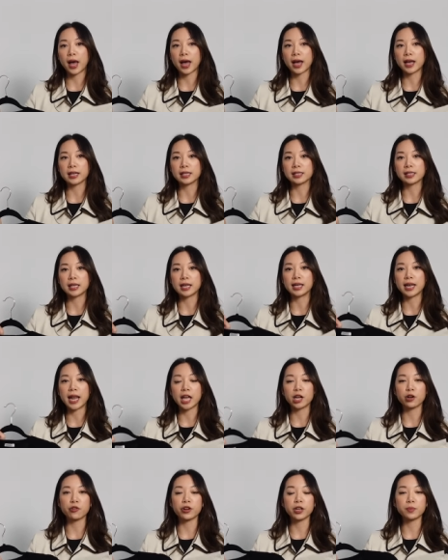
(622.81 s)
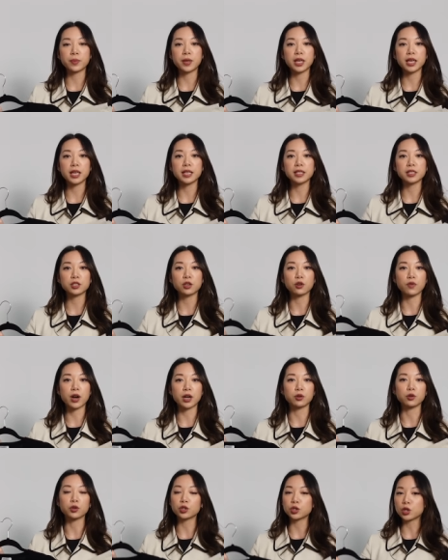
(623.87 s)
as a layering piece
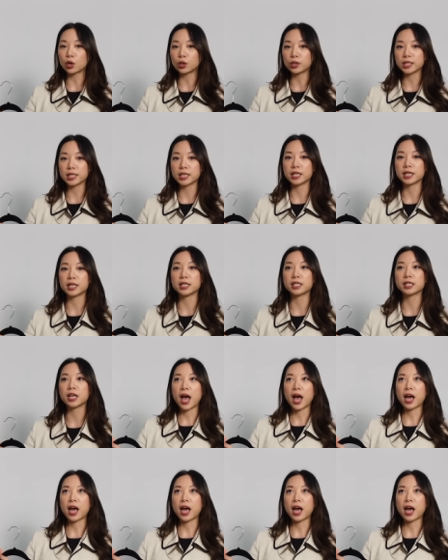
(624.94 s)
around your shoulders